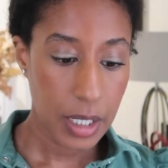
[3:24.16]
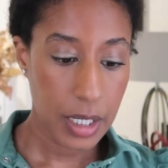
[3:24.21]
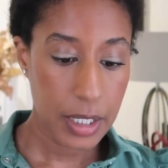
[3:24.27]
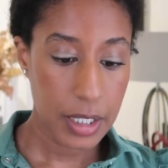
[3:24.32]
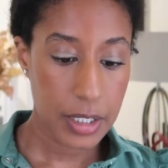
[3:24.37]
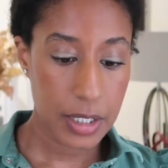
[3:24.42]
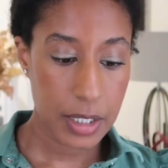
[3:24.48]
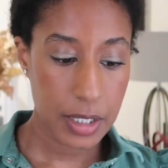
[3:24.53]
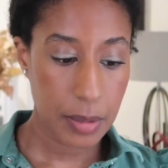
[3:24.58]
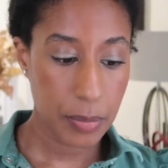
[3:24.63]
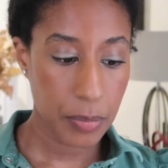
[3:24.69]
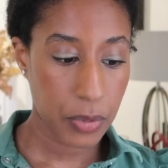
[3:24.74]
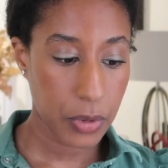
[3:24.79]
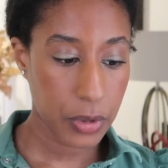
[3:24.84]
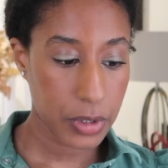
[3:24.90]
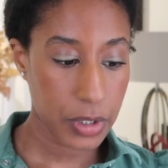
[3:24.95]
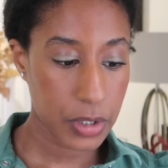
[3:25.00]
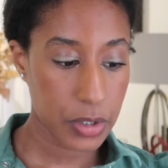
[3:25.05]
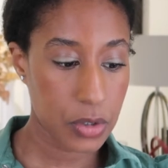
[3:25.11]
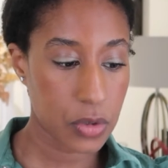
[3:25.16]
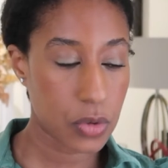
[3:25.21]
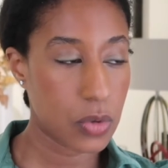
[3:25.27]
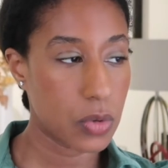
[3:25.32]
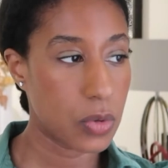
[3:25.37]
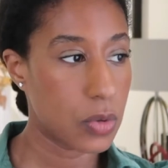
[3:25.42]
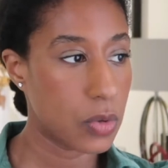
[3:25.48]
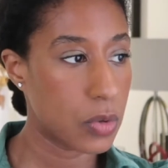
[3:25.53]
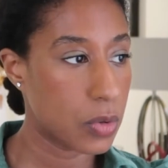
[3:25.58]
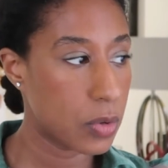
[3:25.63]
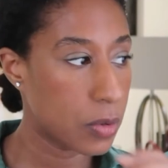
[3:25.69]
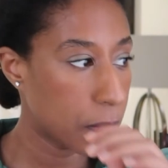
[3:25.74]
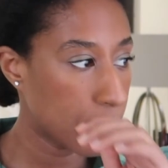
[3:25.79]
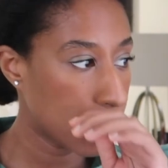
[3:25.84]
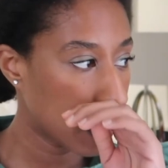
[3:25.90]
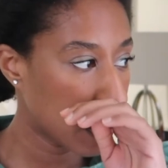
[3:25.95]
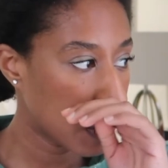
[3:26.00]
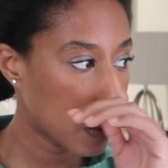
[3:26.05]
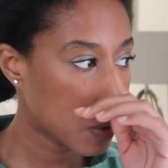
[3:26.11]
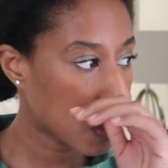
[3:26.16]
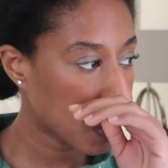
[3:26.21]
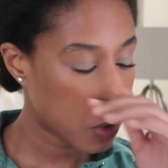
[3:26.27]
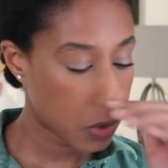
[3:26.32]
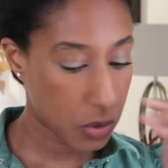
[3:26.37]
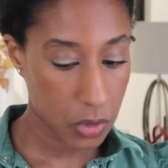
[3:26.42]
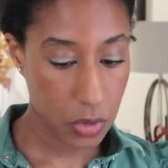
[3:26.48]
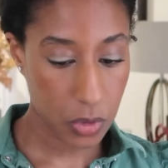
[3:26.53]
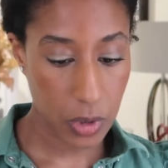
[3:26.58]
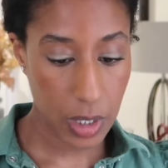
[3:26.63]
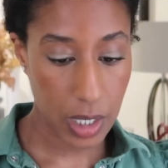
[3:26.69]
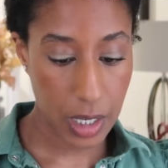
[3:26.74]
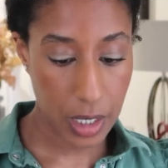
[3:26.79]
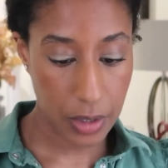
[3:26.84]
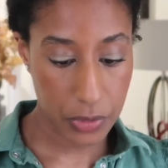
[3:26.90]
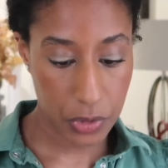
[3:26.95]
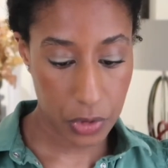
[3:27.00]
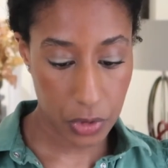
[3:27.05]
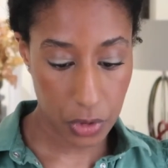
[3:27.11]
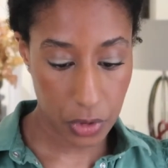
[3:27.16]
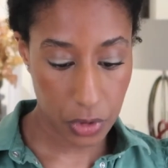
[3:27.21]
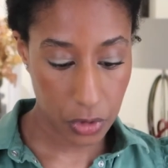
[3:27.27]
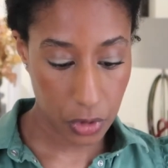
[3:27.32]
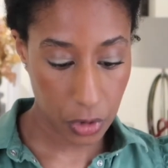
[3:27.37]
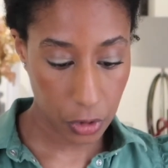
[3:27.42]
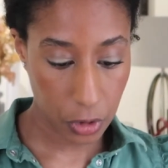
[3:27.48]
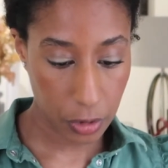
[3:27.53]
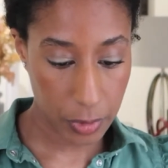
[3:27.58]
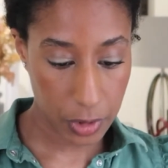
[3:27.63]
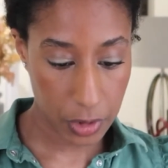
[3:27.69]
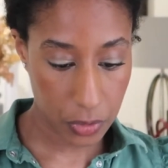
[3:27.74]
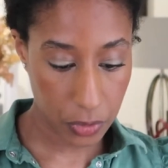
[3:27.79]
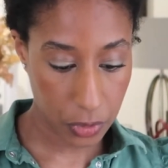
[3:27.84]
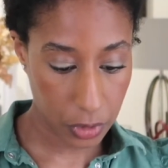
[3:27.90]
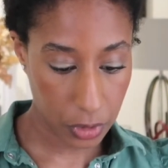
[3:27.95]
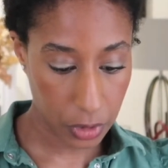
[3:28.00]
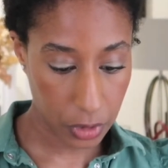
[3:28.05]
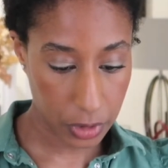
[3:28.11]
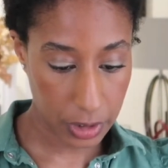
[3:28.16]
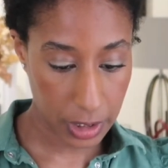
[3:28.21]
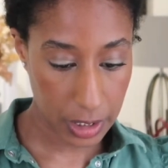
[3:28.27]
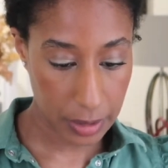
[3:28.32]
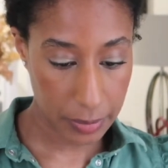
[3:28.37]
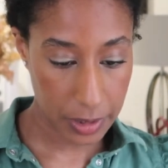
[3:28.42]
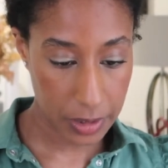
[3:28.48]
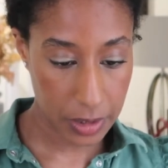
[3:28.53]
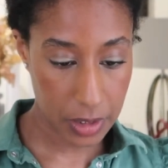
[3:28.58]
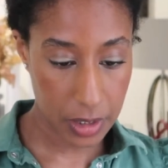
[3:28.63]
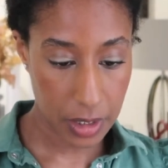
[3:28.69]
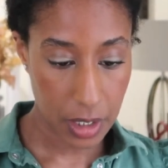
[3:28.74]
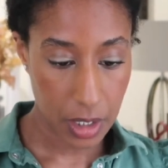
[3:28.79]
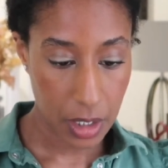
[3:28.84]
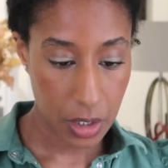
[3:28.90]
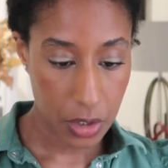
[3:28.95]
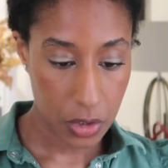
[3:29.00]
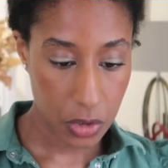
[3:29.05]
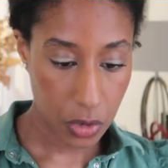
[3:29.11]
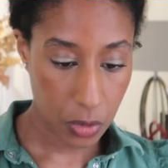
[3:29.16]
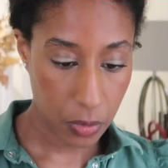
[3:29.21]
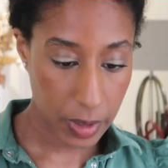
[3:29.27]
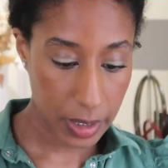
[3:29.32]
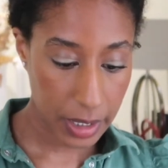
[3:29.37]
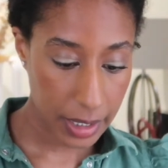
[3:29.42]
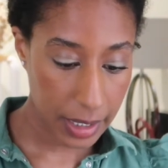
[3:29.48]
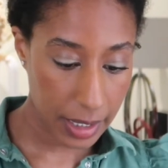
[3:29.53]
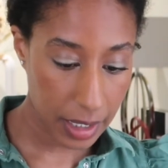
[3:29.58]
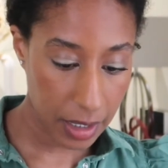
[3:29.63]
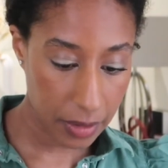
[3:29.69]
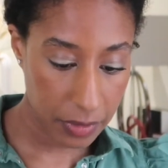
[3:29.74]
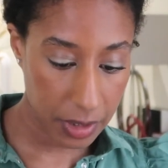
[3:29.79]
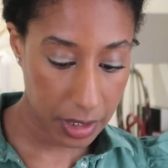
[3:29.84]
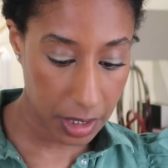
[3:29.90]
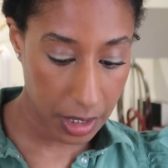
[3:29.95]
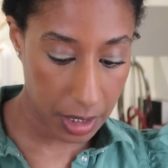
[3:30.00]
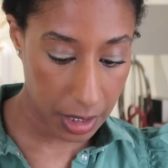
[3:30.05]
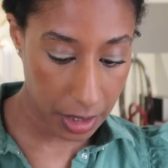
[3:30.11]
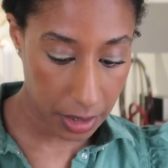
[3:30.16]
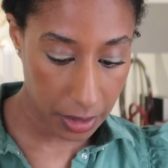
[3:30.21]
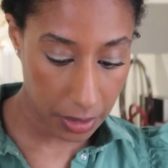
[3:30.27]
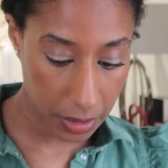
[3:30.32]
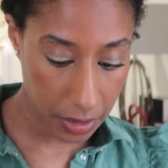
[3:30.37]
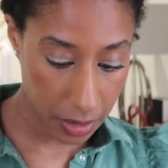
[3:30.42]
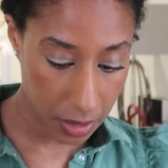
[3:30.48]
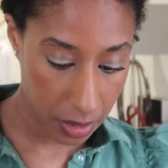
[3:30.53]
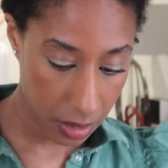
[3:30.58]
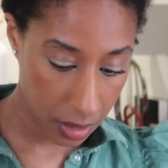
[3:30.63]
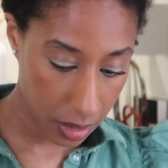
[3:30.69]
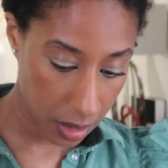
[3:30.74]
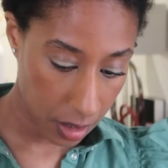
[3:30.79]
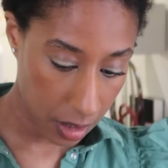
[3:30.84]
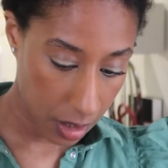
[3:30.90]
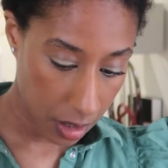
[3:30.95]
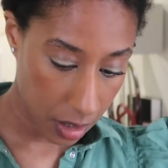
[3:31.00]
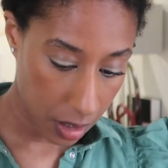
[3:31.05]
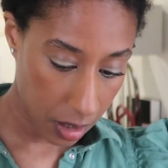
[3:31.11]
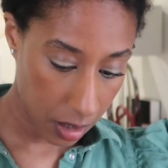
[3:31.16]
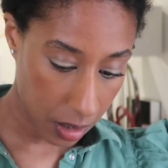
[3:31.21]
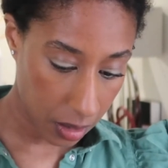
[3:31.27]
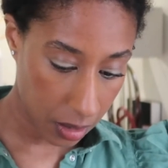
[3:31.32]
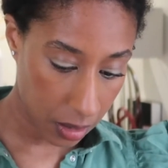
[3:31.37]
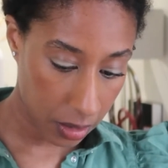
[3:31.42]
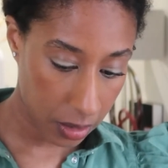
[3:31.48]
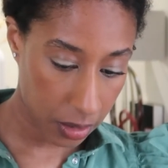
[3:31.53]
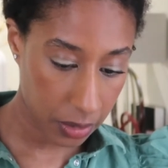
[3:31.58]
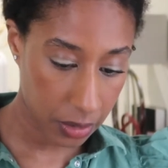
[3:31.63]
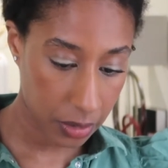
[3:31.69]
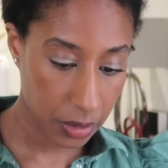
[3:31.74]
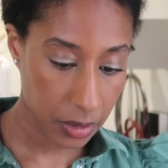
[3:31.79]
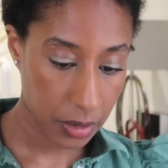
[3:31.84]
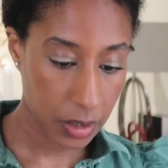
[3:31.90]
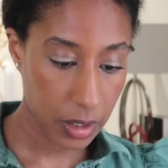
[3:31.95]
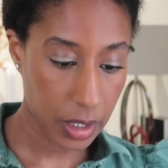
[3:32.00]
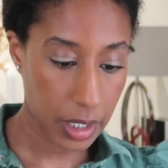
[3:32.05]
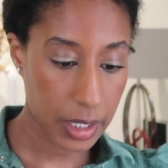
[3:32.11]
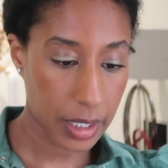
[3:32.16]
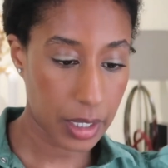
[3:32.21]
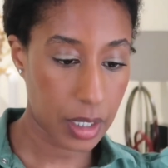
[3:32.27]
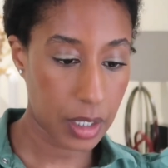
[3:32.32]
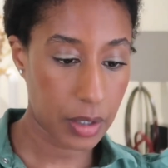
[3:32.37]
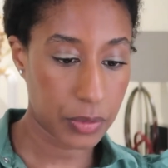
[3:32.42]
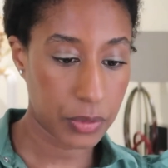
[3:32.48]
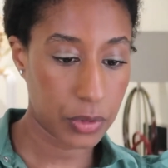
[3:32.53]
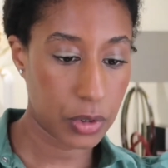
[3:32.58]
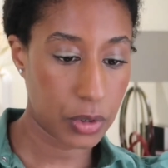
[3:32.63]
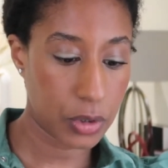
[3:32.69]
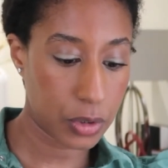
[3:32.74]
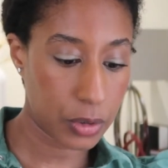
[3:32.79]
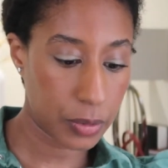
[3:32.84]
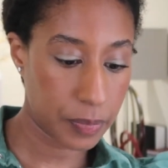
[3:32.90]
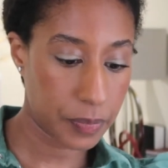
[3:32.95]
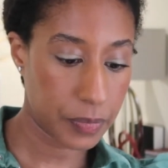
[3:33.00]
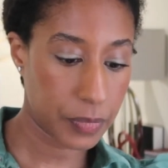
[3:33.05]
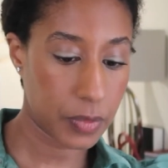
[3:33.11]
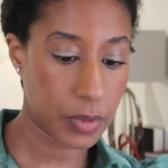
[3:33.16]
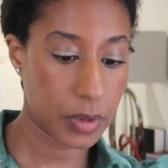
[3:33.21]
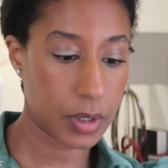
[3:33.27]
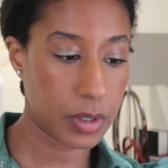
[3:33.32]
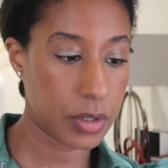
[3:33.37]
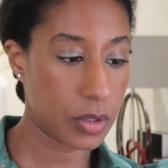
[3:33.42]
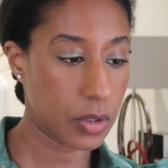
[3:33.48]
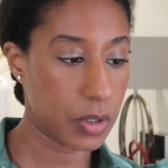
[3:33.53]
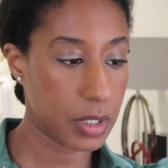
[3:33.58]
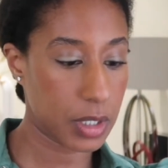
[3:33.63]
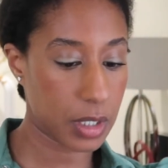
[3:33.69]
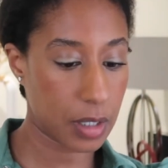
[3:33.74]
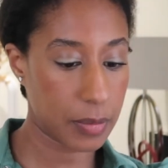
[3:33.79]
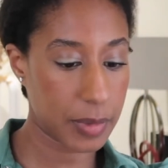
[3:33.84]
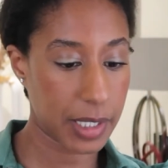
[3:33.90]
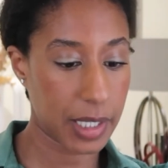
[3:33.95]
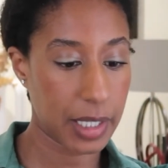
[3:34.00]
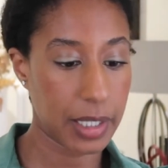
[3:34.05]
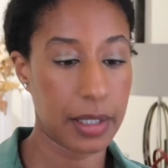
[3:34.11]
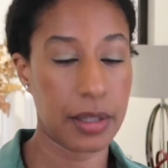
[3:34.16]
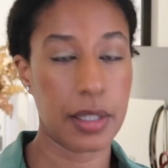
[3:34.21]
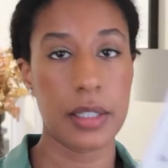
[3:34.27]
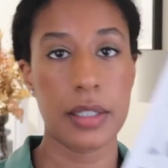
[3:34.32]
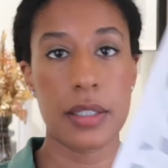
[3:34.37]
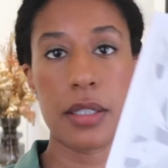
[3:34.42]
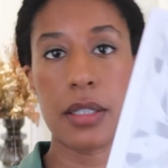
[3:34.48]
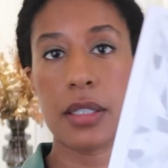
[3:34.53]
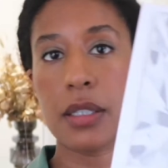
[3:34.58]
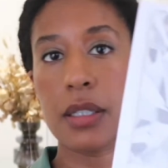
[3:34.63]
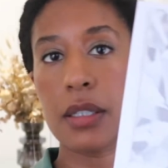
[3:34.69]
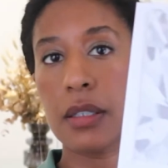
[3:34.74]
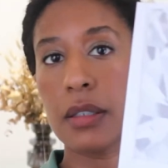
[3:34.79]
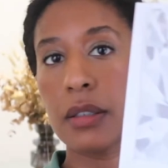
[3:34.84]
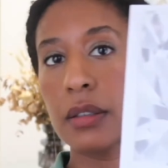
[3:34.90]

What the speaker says: It's important to have certain documents for your diamonds. So what I have in here are, I have the, so it comes like this,